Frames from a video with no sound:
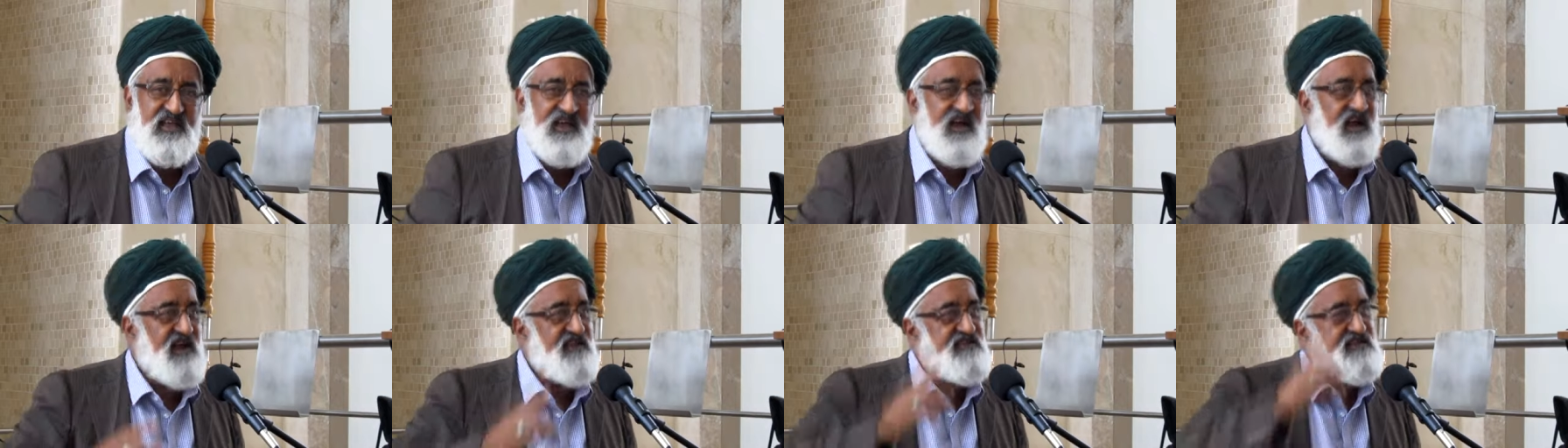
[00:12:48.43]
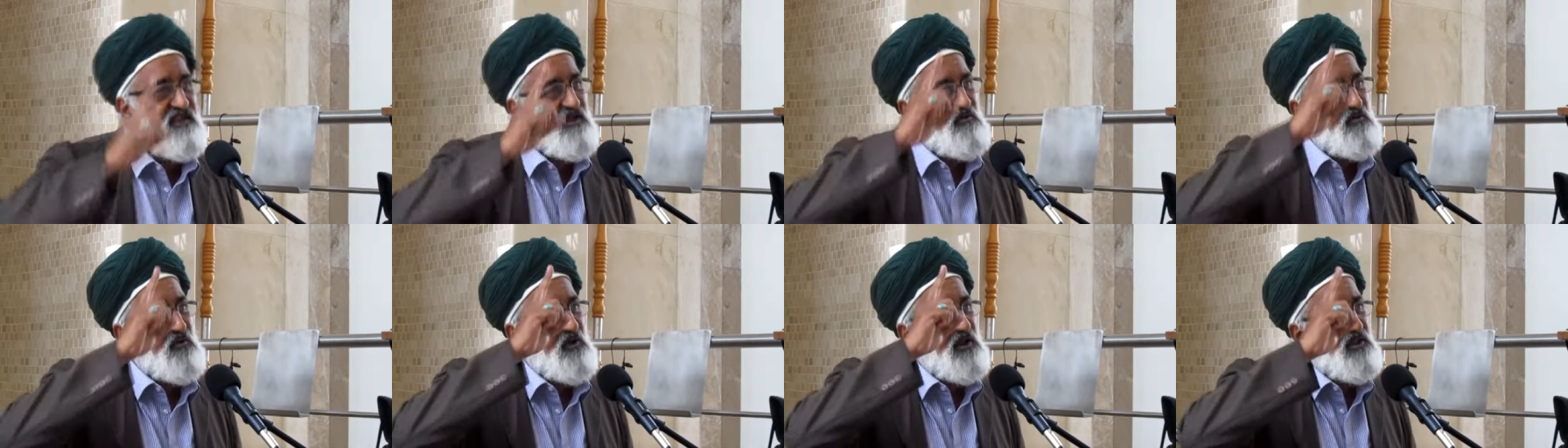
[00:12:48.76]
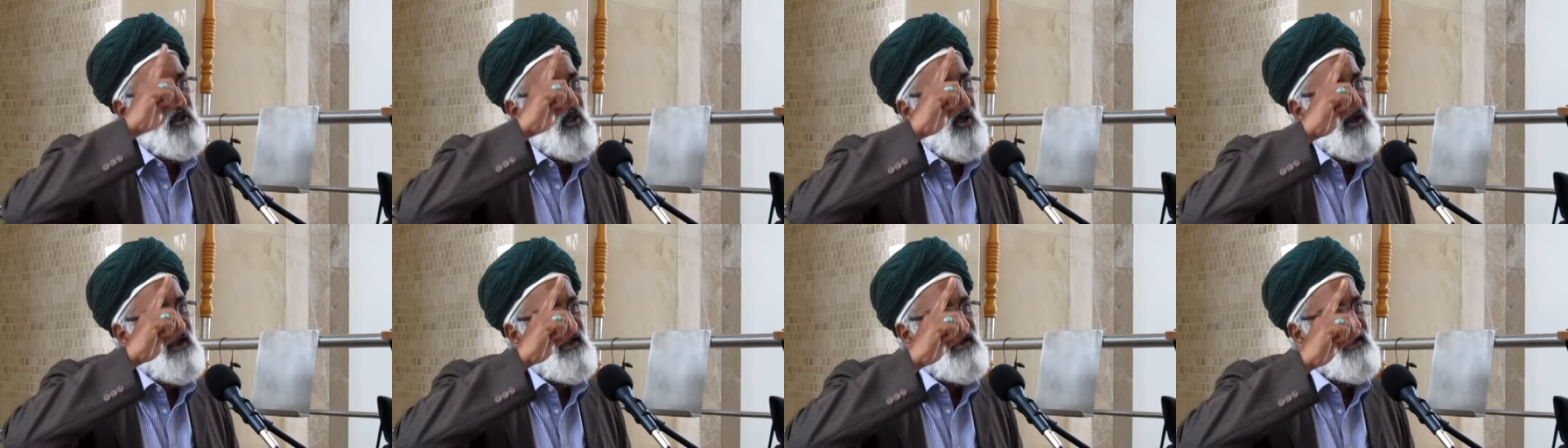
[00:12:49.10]
I said,
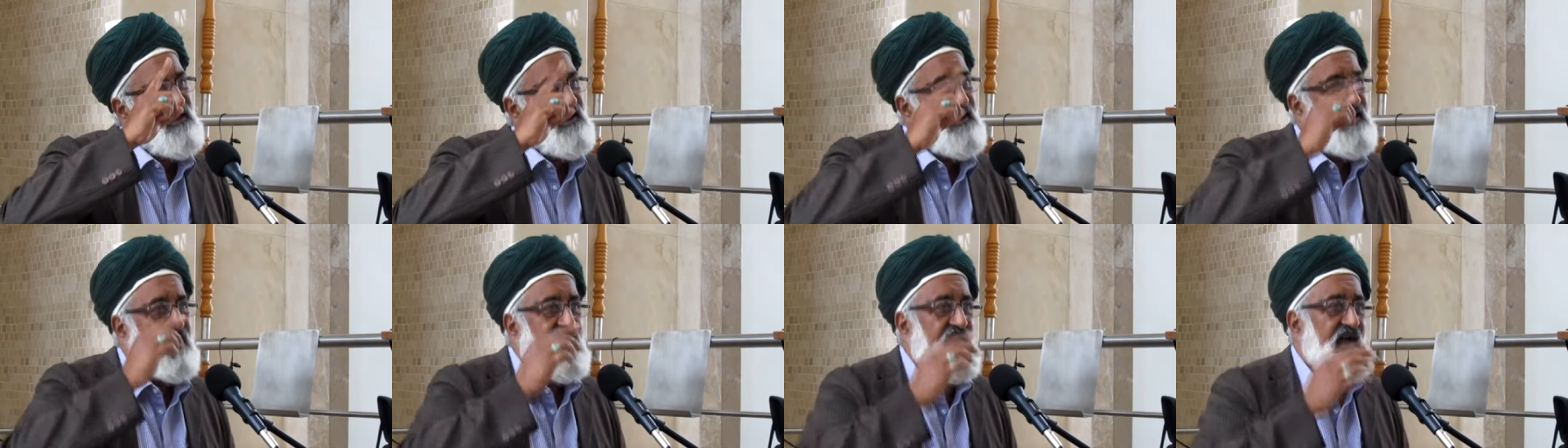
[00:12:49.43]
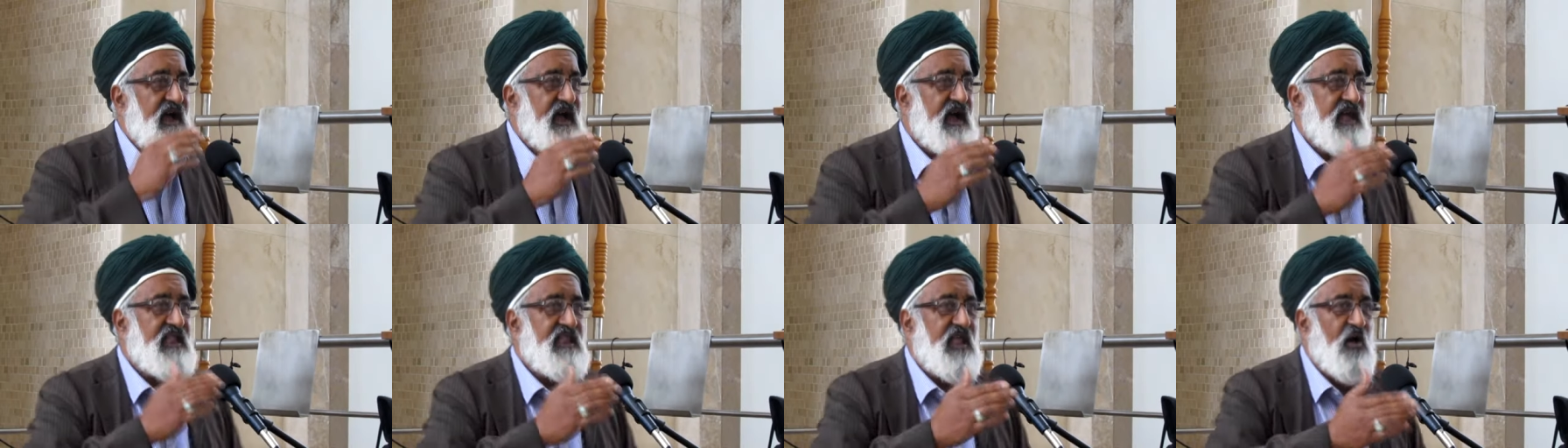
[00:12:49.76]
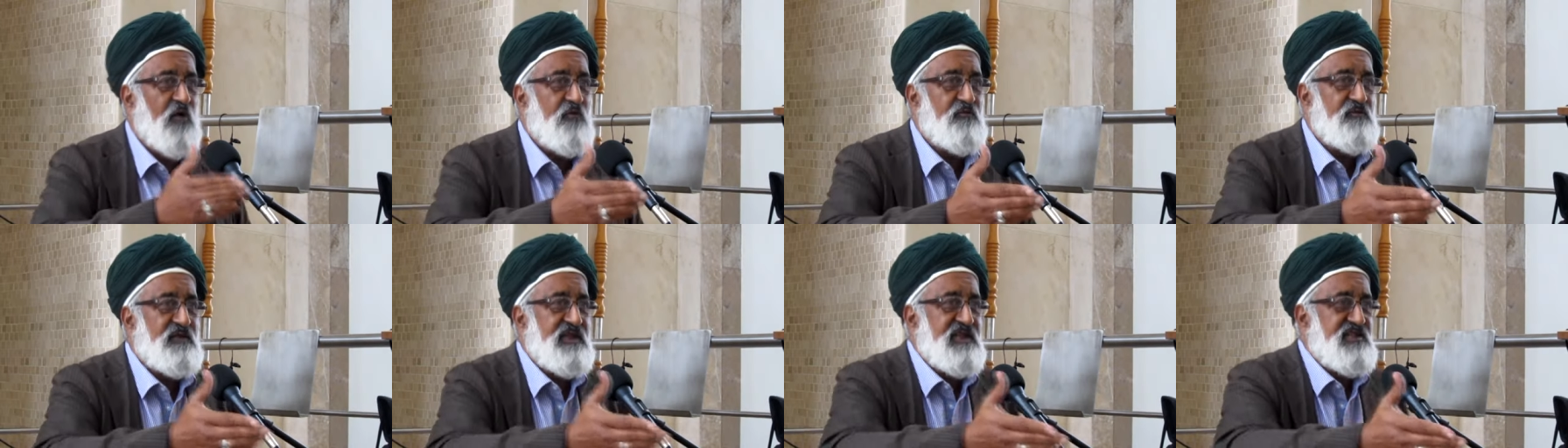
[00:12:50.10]
Wallahi,
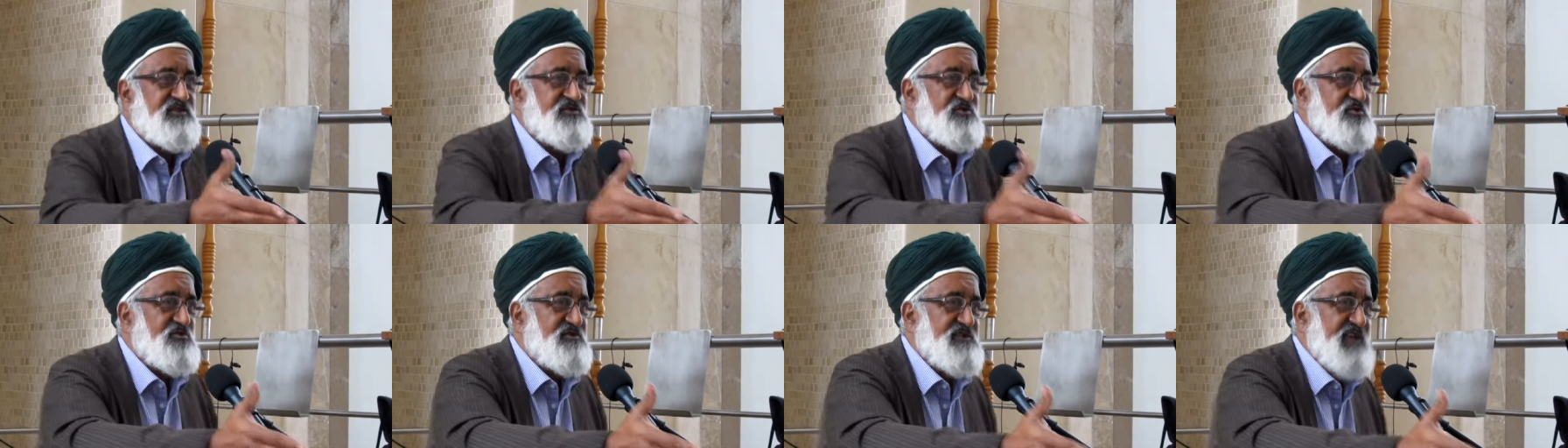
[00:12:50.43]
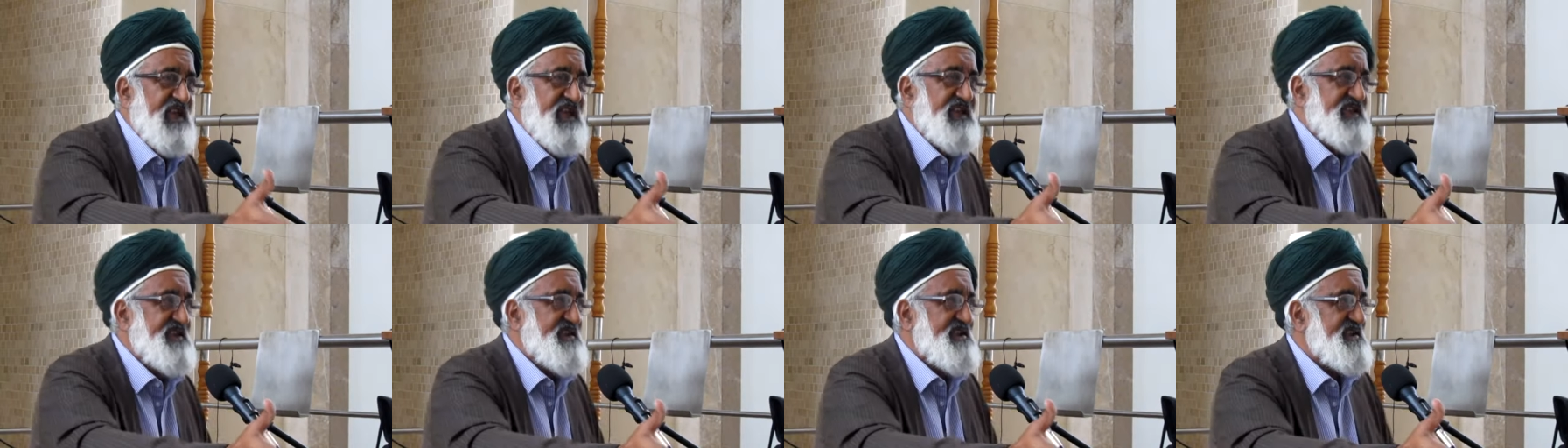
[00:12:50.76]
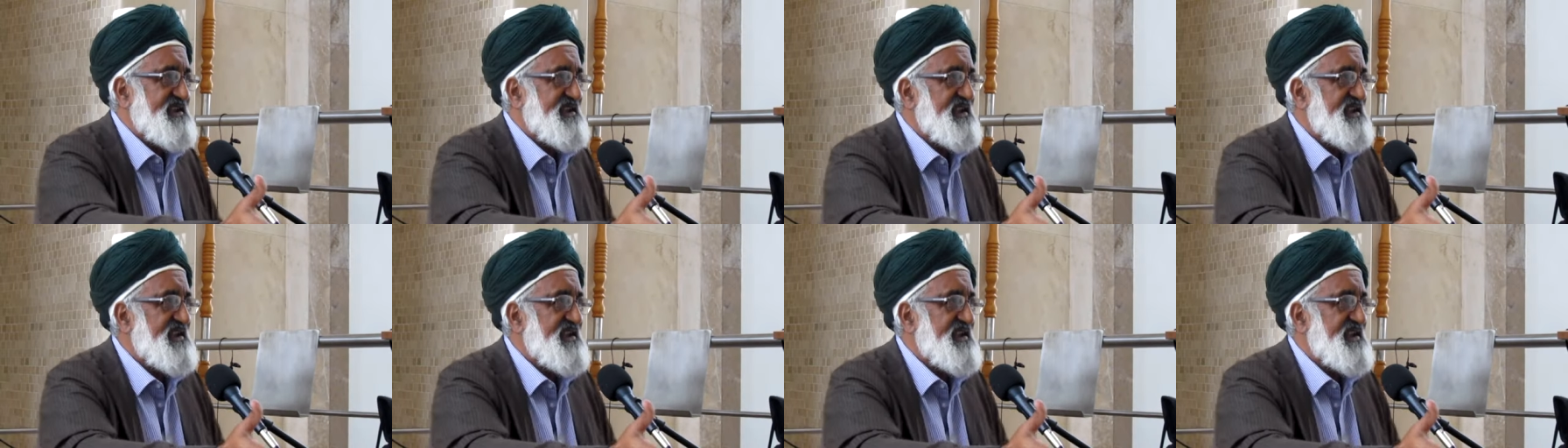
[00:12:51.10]
allow me to take